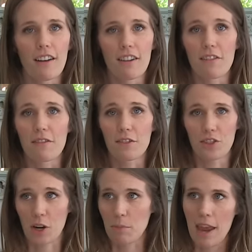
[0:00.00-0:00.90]
I love
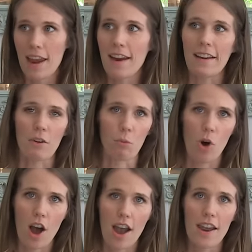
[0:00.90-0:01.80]
champagne and
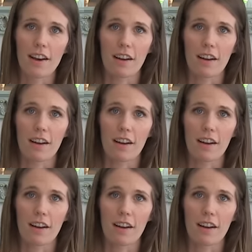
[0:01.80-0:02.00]
wine.